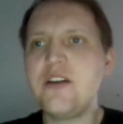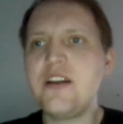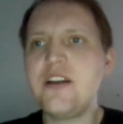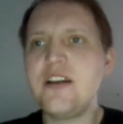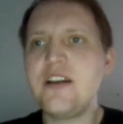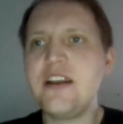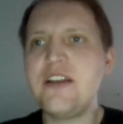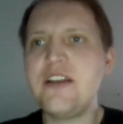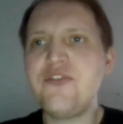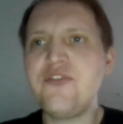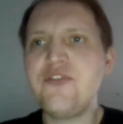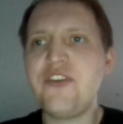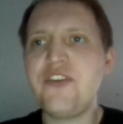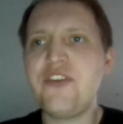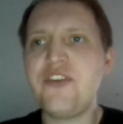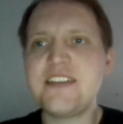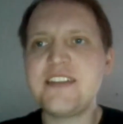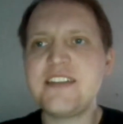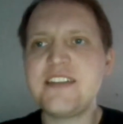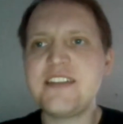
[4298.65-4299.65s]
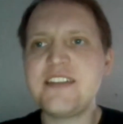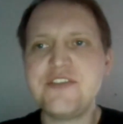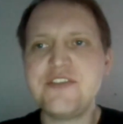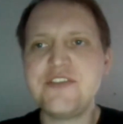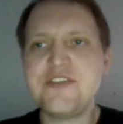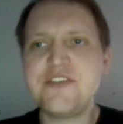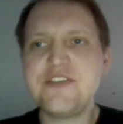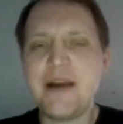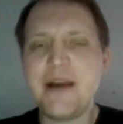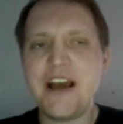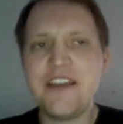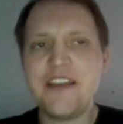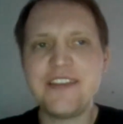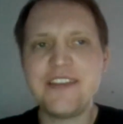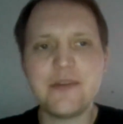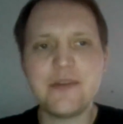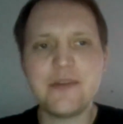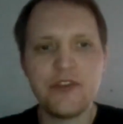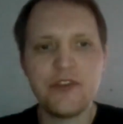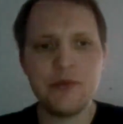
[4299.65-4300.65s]
It failed after
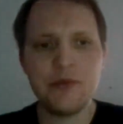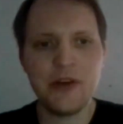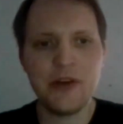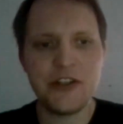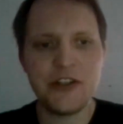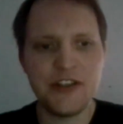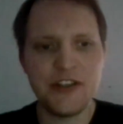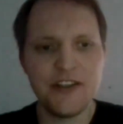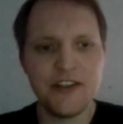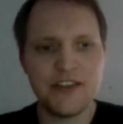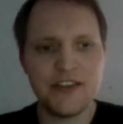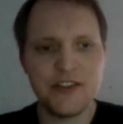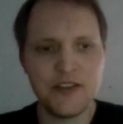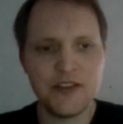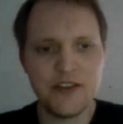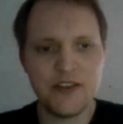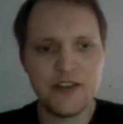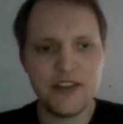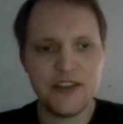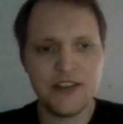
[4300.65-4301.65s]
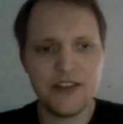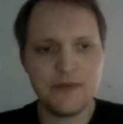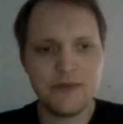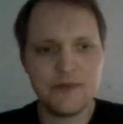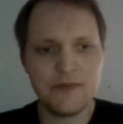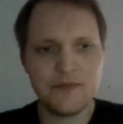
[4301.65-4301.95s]
master was merged into the.